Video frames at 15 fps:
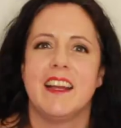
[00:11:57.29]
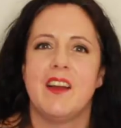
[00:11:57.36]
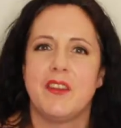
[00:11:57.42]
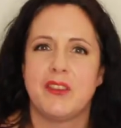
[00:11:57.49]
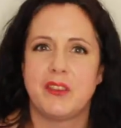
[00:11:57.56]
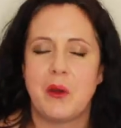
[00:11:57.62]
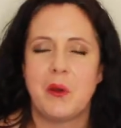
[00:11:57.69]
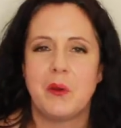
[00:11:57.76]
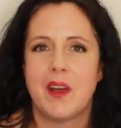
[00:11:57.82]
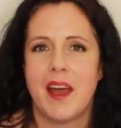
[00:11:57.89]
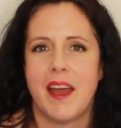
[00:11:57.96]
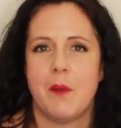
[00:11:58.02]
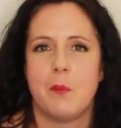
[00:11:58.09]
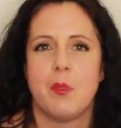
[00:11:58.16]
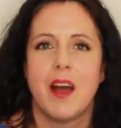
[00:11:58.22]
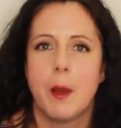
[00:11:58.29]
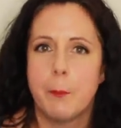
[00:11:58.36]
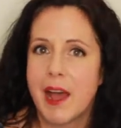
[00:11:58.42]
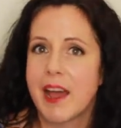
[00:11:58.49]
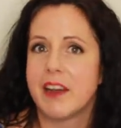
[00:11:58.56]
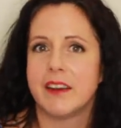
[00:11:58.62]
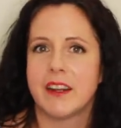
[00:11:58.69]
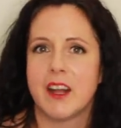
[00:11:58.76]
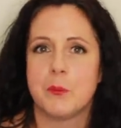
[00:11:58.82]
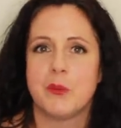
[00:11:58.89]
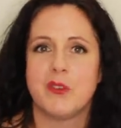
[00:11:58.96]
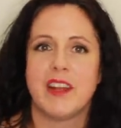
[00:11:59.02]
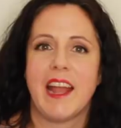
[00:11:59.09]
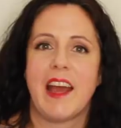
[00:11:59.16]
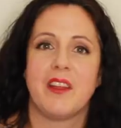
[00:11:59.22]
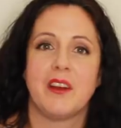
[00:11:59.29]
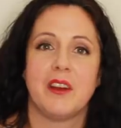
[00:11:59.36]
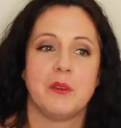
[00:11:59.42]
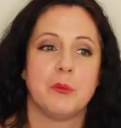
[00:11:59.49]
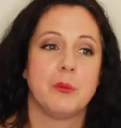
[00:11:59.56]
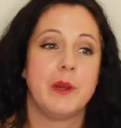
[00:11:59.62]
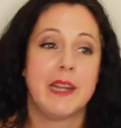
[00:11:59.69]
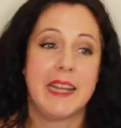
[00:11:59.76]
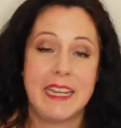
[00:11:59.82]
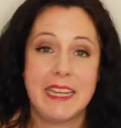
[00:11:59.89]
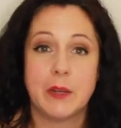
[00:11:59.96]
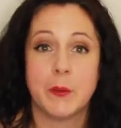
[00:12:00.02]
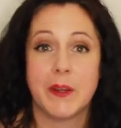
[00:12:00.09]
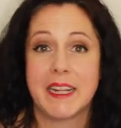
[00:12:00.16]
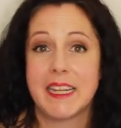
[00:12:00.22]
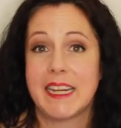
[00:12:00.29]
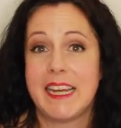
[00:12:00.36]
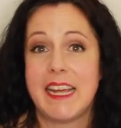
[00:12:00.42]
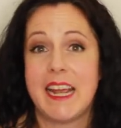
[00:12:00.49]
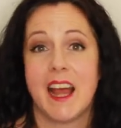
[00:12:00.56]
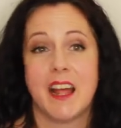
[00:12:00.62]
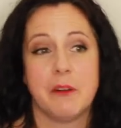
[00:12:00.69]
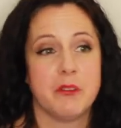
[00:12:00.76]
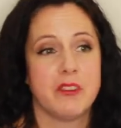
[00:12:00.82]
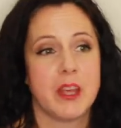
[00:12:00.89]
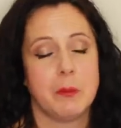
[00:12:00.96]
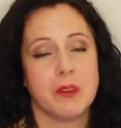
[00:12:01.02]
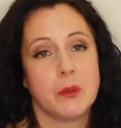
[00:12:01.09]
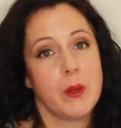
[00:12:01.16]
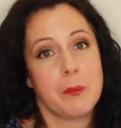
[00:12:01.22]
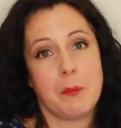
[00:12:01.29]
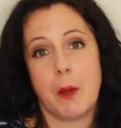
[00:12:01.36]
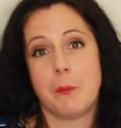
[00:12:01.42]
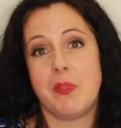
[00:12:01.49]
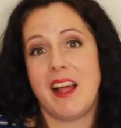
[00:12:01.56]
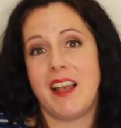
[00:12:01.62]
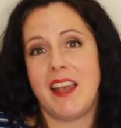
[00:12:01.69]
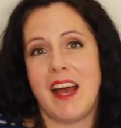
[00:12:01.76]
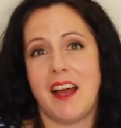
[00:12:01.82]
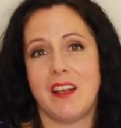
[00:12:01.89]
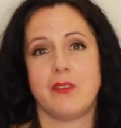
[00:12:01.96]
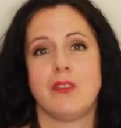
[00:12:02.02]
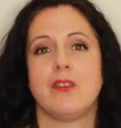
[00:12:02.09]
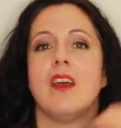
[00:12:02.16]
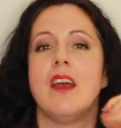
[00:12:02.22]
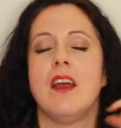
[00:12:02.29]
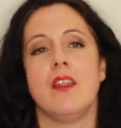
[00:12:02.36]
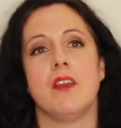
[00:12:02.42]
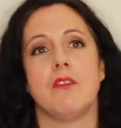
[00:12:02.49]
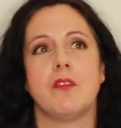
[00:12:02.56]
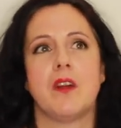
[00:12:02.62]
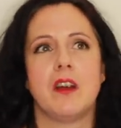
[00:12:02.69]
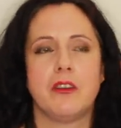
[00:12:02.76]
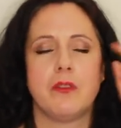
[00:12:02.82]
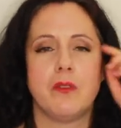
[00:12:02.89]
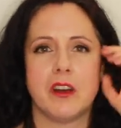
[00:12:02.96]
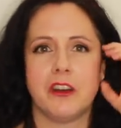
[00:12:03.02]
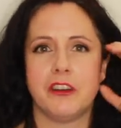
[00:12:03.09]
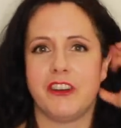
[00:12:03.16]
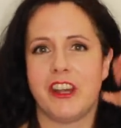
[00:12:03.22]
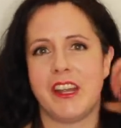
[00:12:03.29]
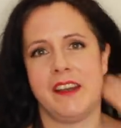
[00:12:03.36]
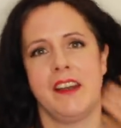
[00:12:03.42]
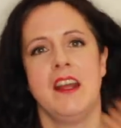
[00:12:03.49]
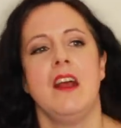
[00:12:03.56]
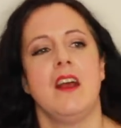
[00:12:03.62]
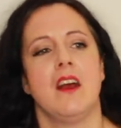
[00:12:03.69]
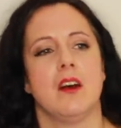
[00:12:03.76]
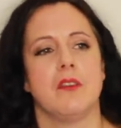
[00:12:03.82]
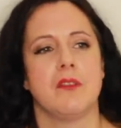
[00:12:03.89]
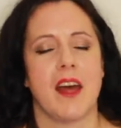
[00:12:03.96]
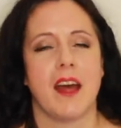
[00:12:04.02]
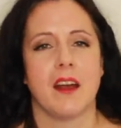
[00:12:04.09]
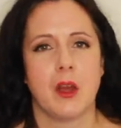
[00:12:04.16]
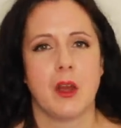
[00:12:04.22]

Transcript: So that pattern comes together really quickly. I was able to whip up the first version of that